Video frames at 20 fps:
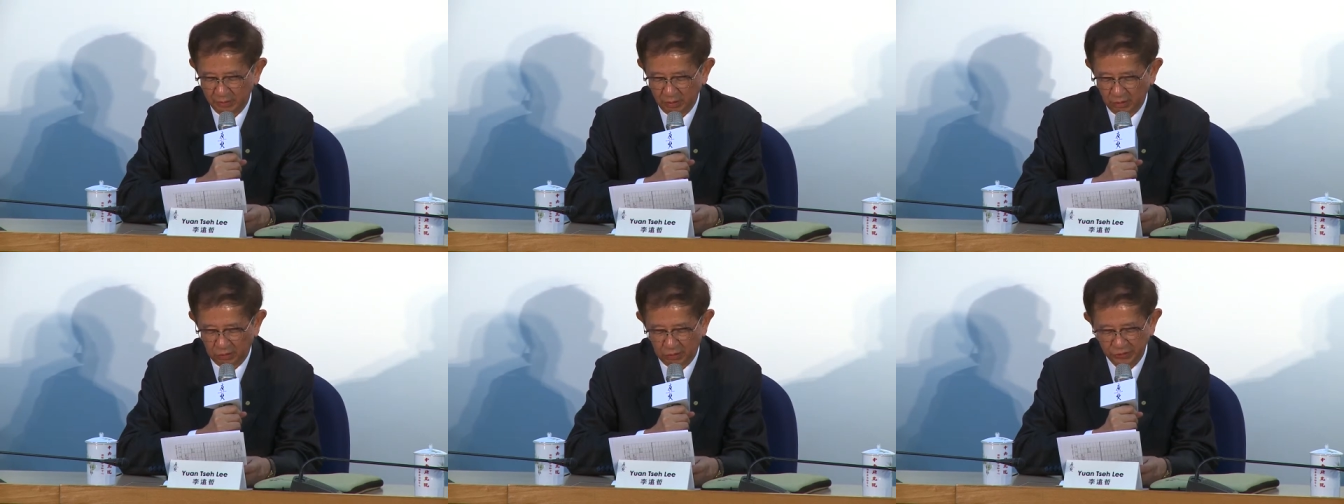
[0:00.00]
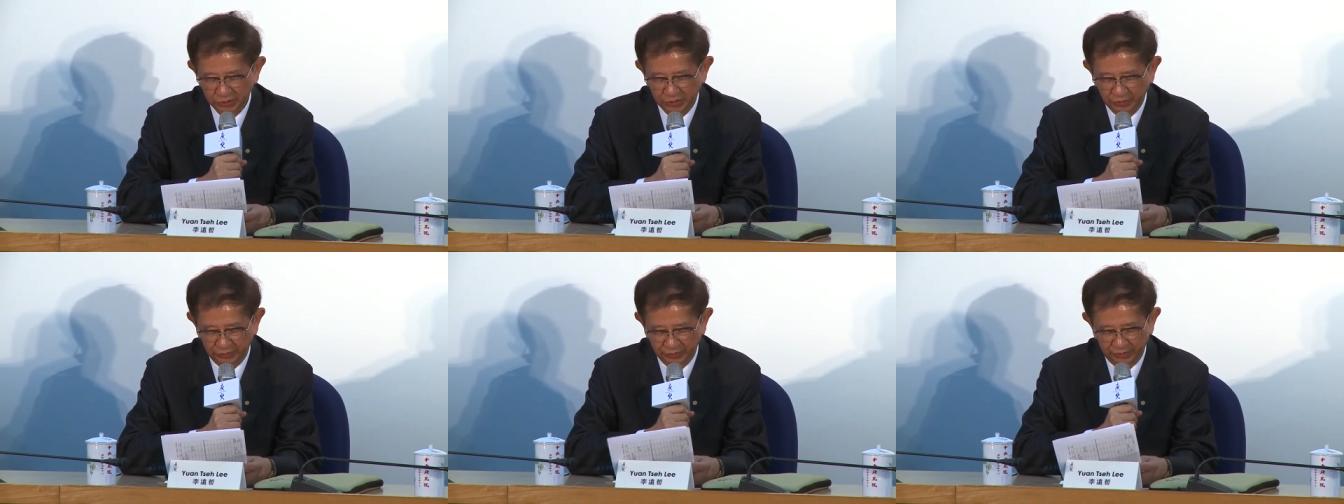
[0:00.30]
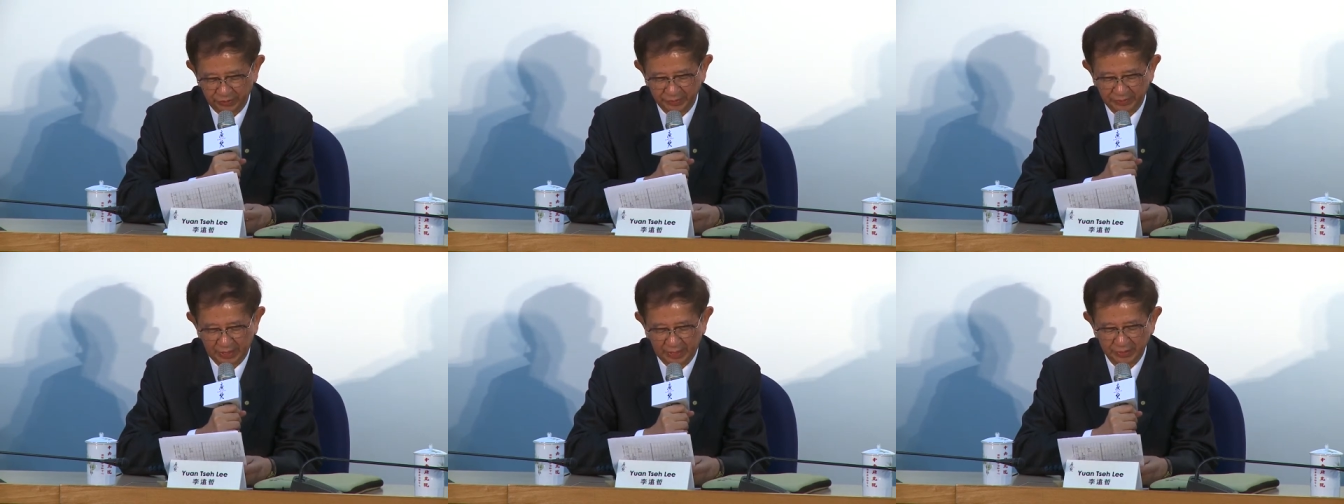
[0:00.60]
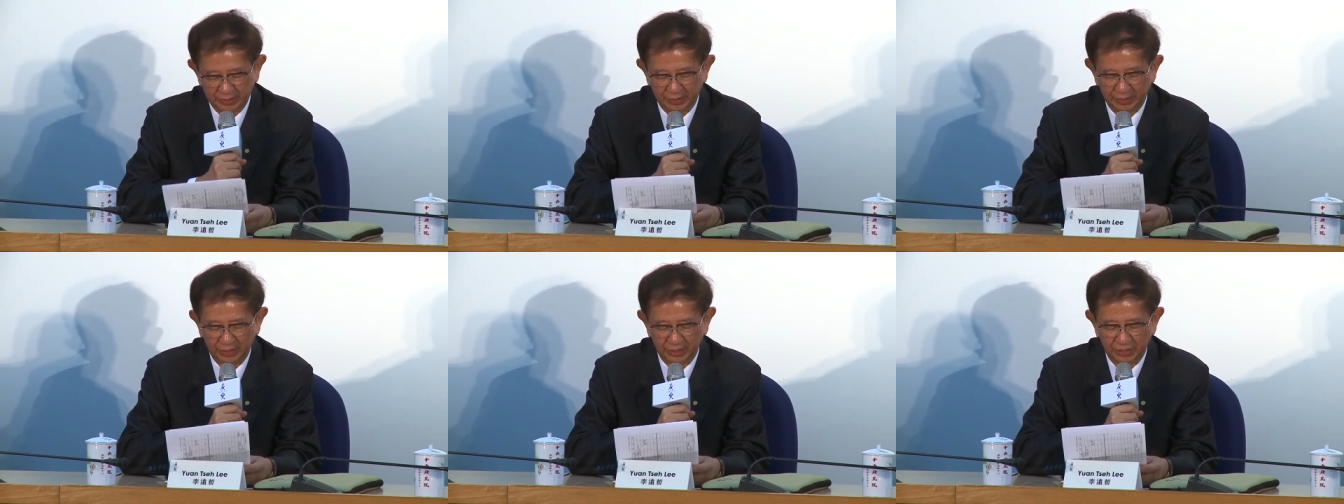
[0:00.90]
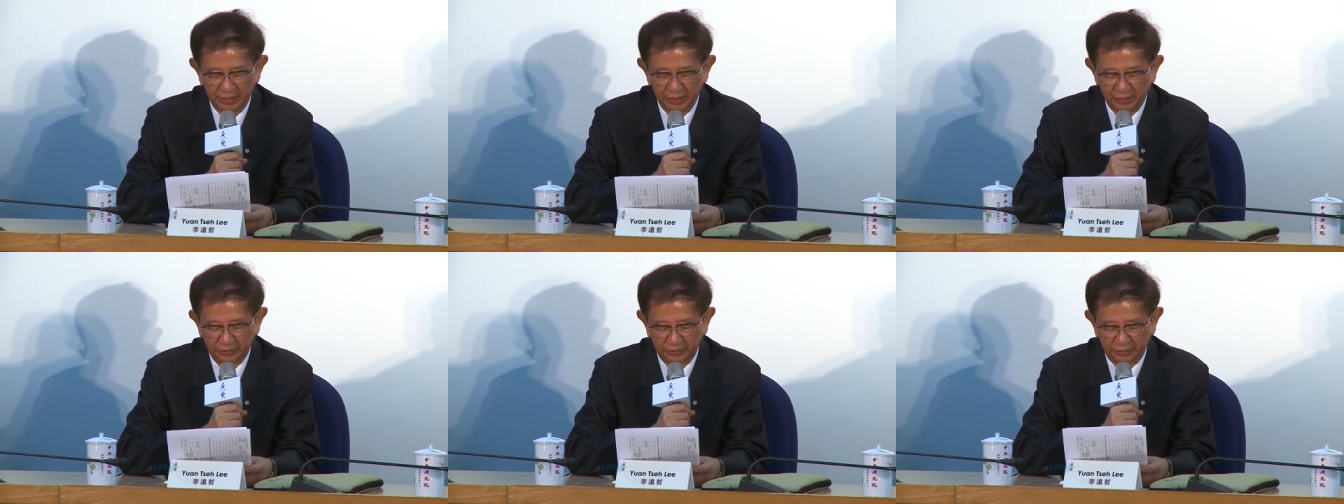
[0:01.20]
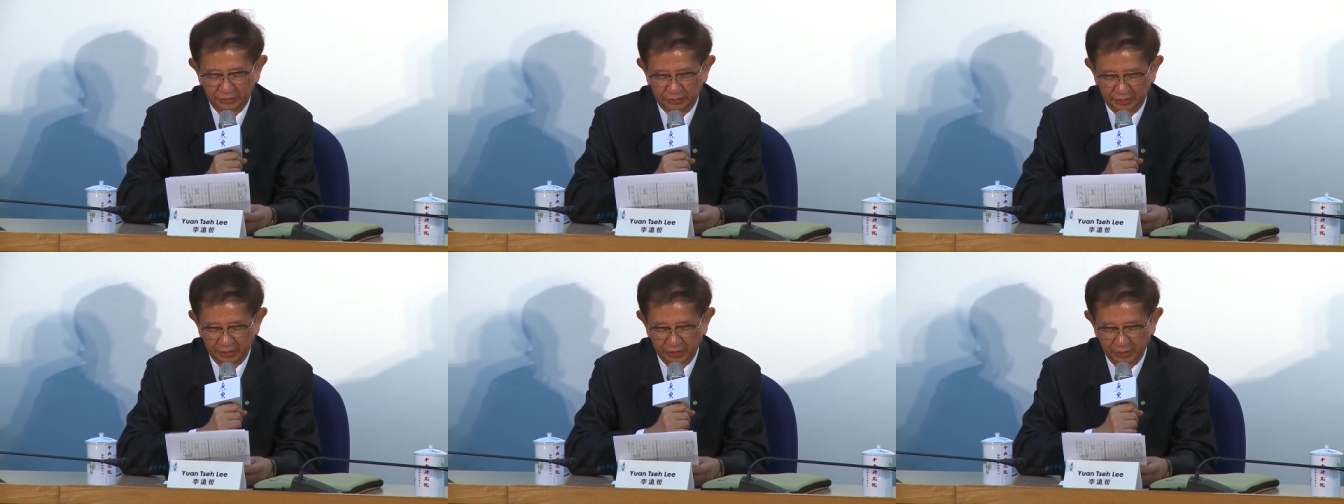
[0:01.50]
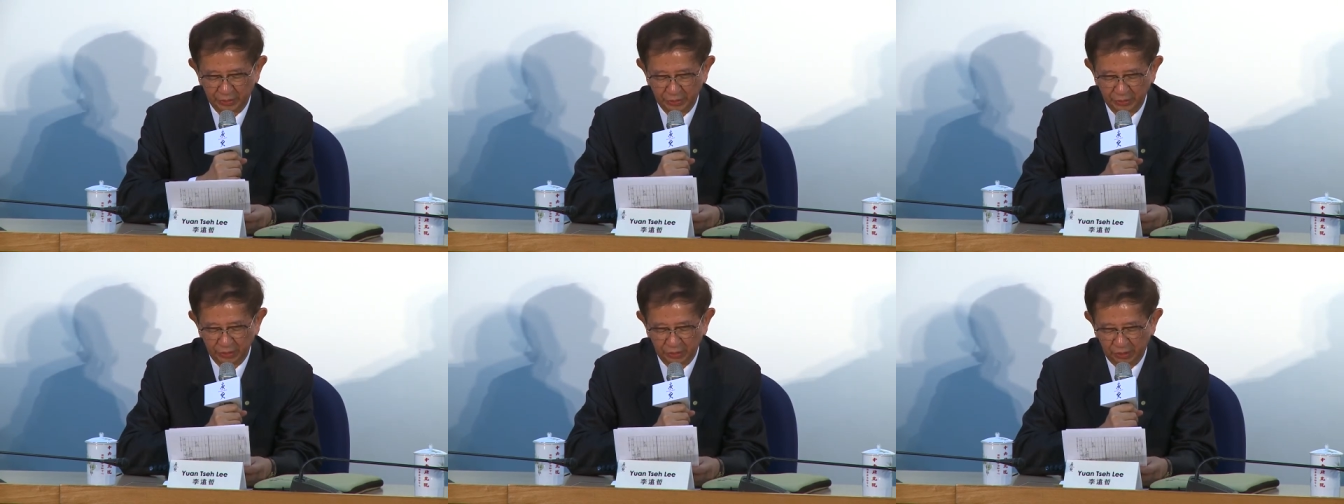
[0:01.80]
also known as
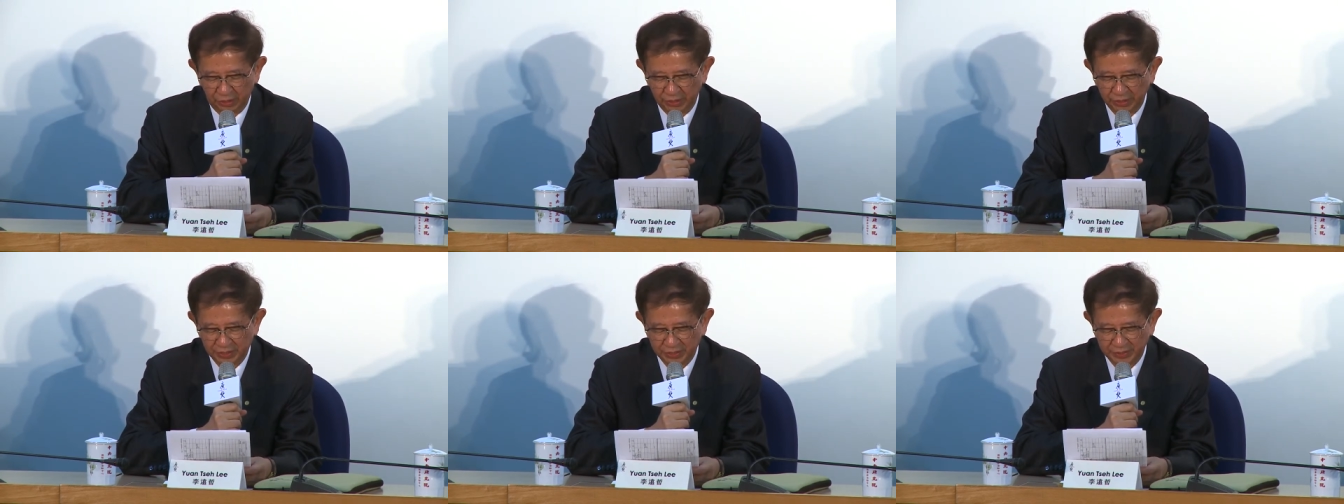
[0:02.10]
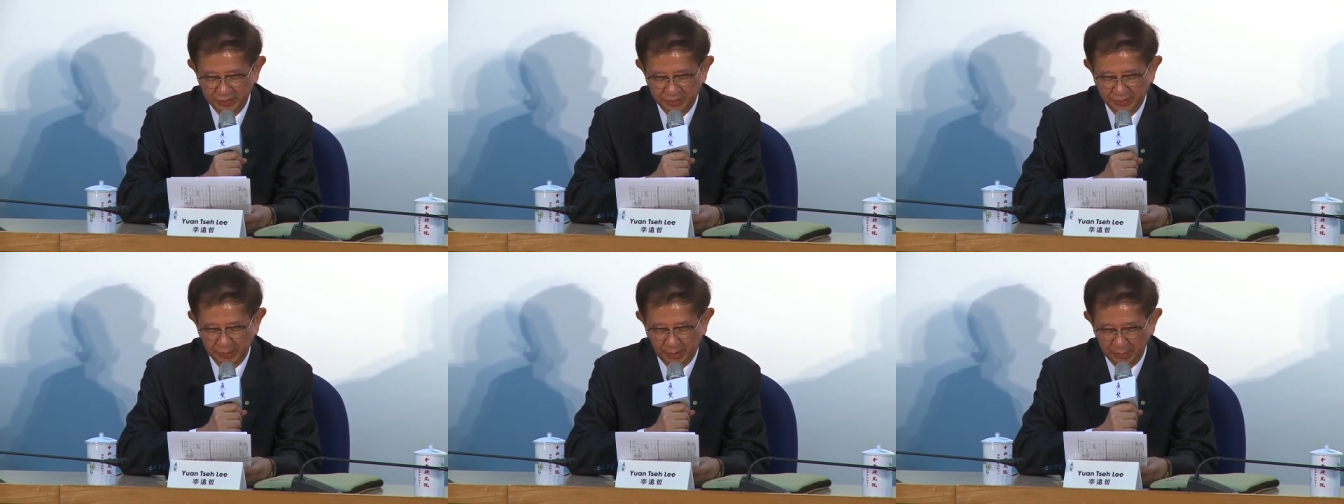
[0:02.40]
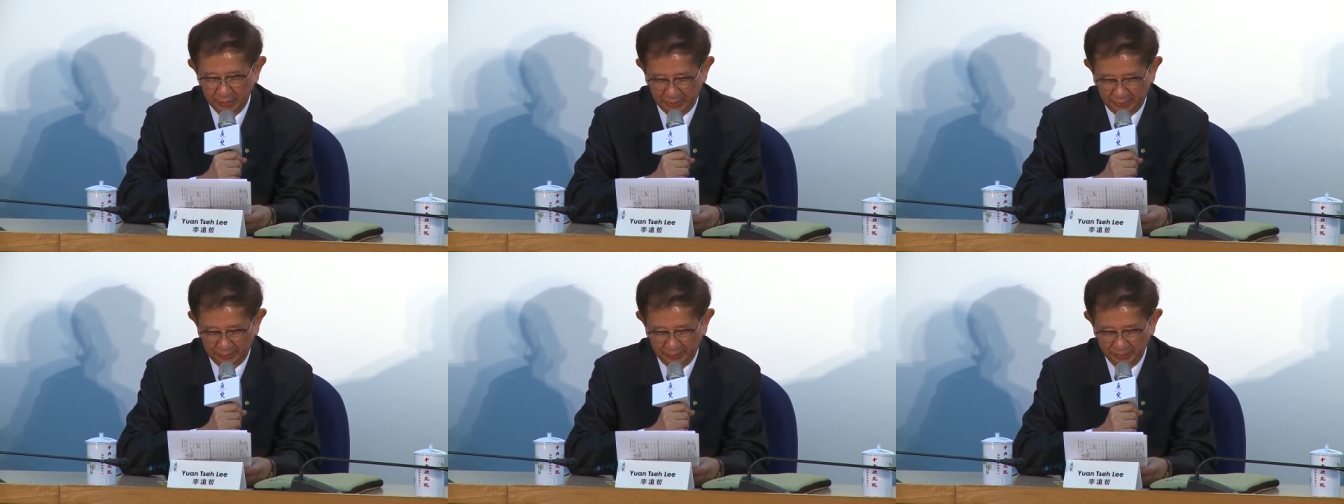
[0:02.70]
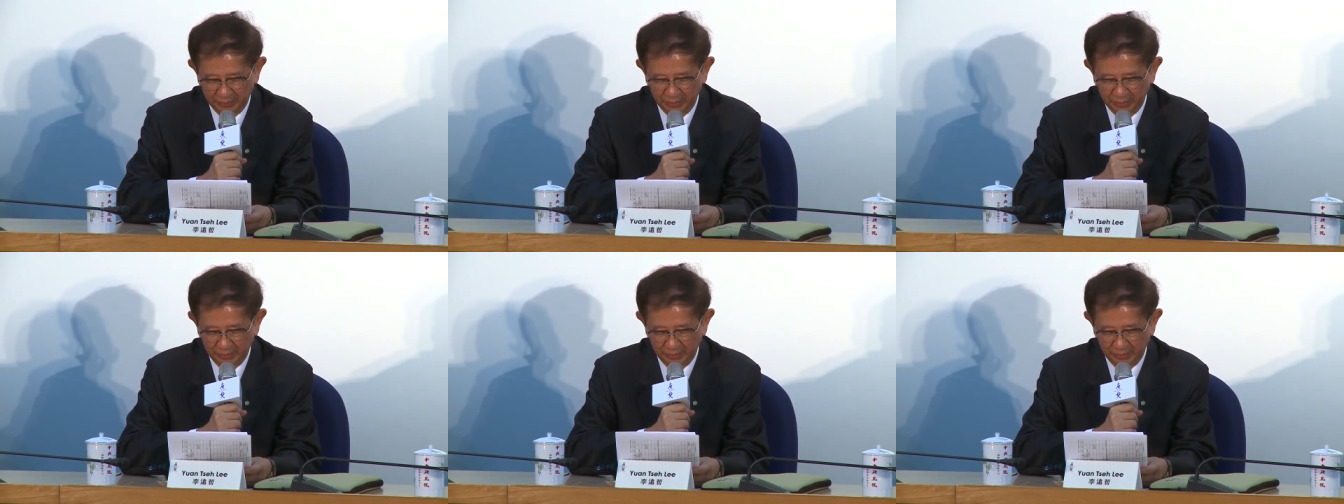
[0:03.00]
the Earth Summit